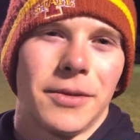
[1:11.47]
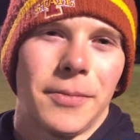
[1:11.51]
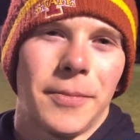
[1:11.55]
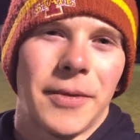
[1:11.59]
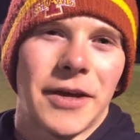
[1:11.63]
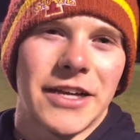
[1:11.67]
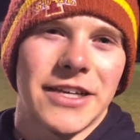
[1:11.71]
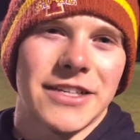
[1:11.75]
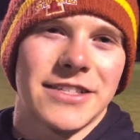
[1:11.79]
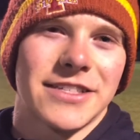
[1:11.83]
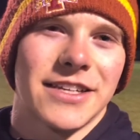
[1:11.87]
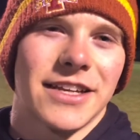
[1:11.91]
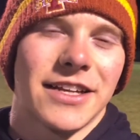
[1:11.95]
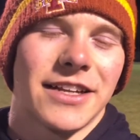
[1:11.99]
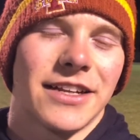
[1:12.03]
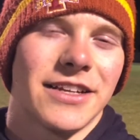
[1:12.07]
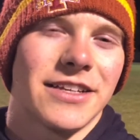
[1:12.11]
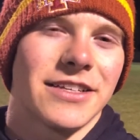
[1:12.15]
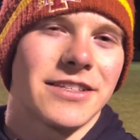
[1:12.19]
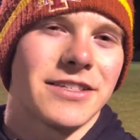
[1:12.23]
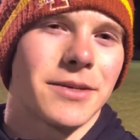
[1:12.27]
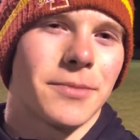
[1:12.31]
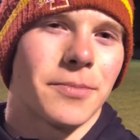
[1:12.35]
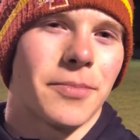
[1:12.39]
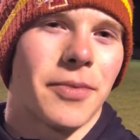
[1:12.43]
The biggest thing
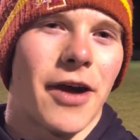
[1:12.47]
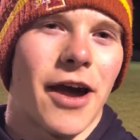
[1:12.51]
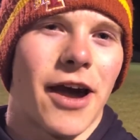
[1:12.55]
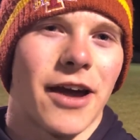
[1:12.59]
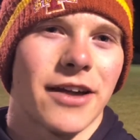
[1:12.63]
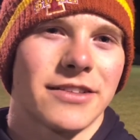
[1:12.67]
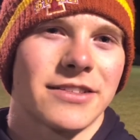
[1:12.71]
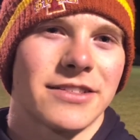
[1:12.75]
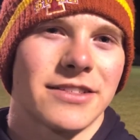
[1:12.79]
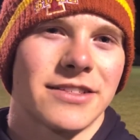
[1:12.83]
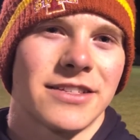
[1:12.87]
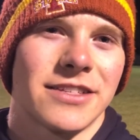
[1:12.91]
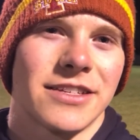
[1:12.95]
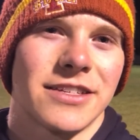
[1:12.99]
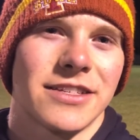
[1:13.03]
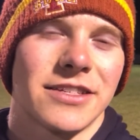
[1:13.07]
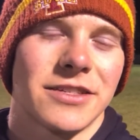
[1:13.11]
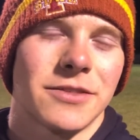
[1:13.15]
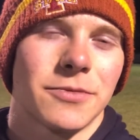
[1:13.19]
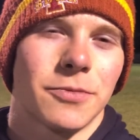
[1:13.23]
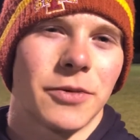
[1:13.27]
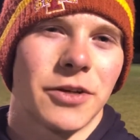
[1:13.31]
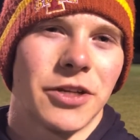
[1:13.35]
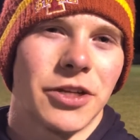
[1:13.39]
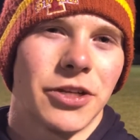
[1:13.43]
is in
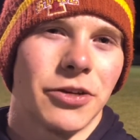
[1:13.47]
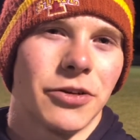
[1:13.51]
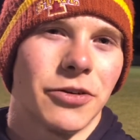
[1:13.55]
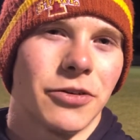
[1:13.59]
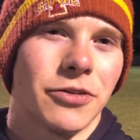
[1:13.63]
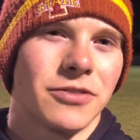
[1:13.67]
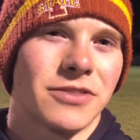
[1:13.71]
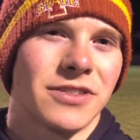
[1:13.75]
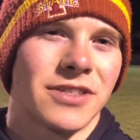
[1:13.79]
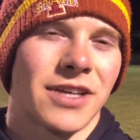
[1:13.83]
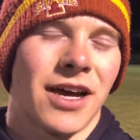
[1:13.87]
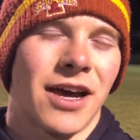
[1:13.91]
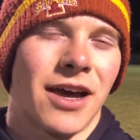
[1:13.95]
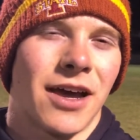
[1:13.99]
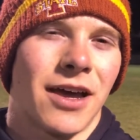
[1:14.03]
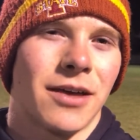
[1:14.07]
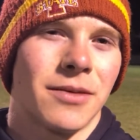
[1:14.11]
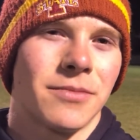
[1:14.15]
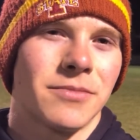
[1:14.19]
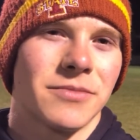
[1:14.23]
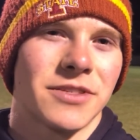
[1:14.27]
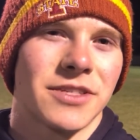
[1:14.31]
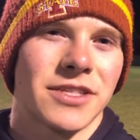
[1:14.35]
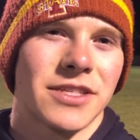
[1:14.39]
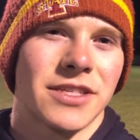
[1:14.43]
practices, we do
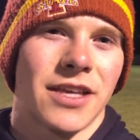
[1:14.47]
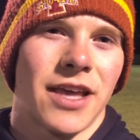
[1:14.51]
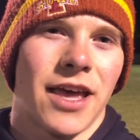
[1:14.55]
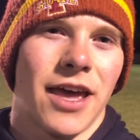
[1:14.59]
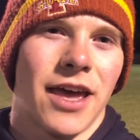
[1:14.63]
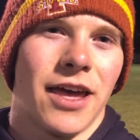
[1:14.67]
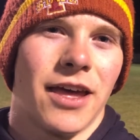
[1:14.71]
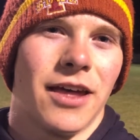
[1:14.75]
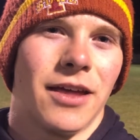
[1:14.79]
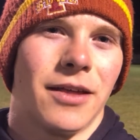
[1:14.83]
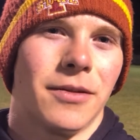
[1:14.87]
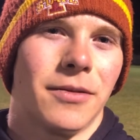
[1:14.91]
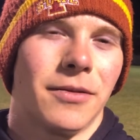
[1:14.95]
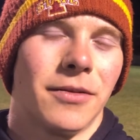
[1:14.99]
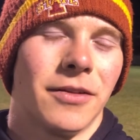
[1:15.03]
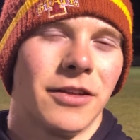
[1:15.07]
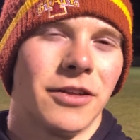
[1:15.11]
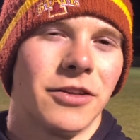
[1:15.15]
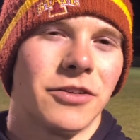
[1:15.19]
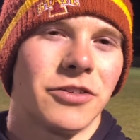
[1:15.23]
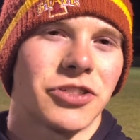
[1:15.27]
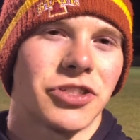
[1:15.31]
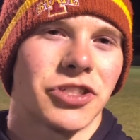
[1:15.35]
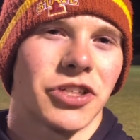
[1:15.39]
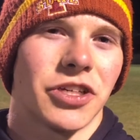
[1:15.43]
times, and
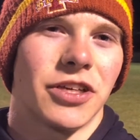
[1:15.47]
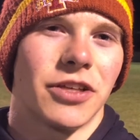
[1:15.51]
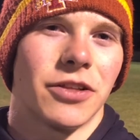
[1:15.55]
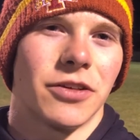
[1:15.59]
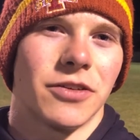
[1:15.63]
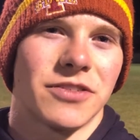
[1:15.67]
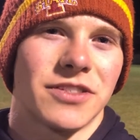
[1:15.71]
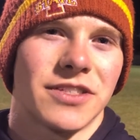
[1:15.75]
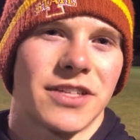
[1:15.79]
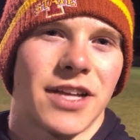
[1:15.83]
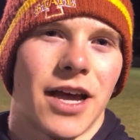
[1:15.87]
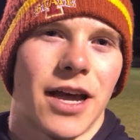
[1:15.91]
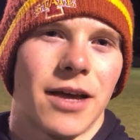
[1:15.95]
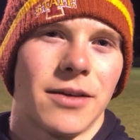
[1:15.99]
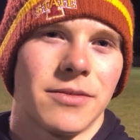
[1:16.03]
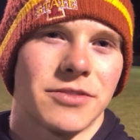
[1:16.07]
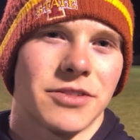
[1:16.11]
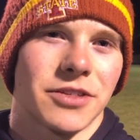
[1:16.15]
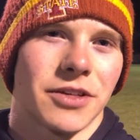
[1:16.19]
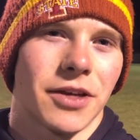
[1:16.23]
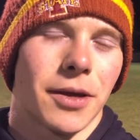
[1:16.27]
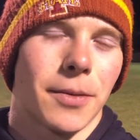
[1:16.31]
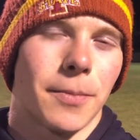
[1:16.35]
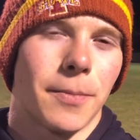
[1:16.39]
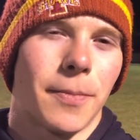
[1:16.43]
usually those times
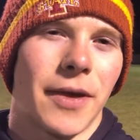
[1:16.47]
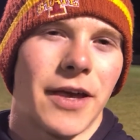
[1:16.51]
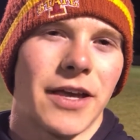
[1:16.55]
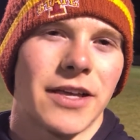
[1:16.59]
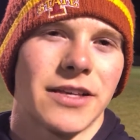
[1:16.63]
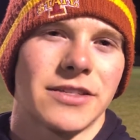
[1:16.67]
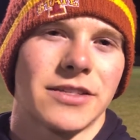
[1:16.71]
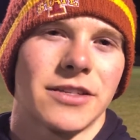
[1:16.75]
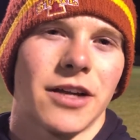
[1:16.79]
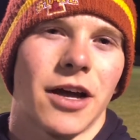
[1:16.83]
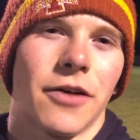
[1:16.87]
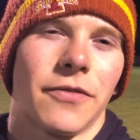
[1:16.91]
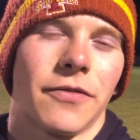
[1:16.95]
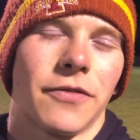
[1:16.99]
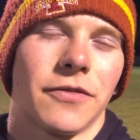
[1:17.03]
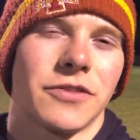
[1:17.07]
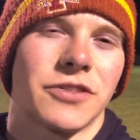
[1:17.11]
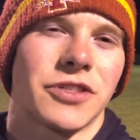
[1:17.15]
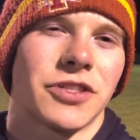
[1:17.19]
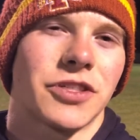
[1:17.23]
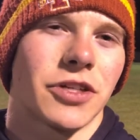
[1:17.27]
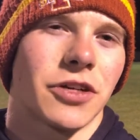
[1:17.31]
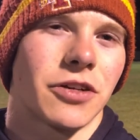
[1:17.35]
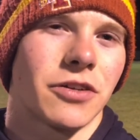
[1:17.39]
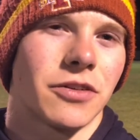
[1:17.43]
are like based off of
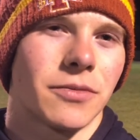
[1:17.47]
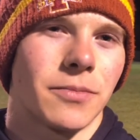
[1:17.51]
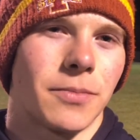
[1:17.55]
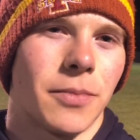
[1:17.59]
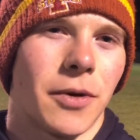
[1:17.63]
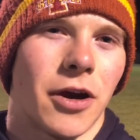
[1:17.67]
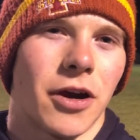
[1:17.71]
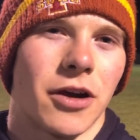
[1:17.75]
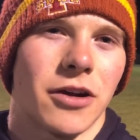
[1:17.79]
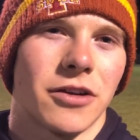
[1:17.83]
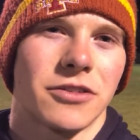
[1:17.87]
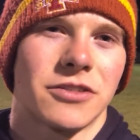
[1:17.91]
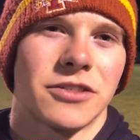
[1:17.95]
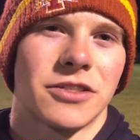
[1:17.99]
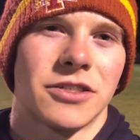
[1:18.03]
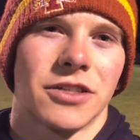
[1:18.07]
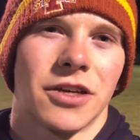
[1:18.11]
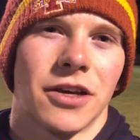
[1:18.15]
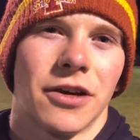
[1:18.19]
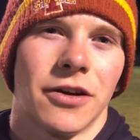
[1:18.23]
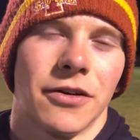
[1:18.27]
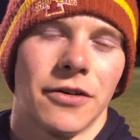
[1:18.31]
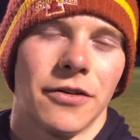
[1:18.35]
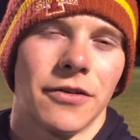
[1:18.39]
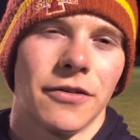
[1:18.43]
certain parts
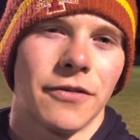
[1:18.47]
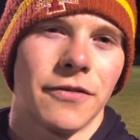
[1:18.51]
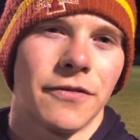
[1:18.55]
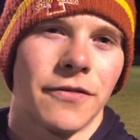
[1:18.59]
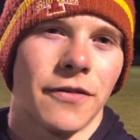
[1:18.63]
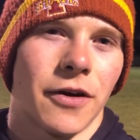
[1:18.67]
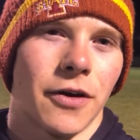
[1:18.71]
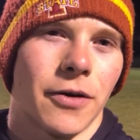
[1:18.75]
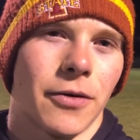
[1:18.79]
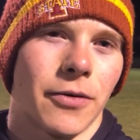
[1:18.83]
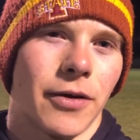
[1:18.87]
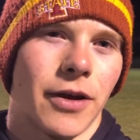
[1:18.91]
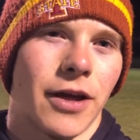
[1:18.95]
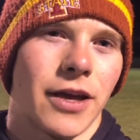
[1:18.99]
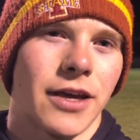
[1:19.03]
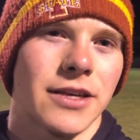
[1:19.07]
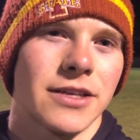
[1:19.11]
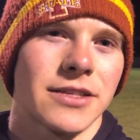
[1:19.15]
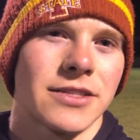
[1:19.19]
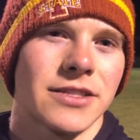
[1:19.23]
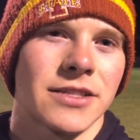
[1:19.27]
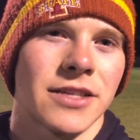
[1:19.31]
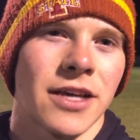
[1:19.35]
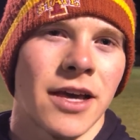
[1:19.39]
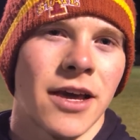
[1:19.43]
of our
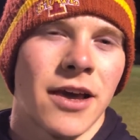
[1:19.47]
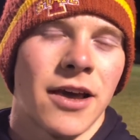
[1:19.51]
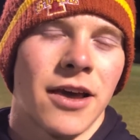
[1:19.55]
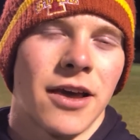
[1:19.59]
race.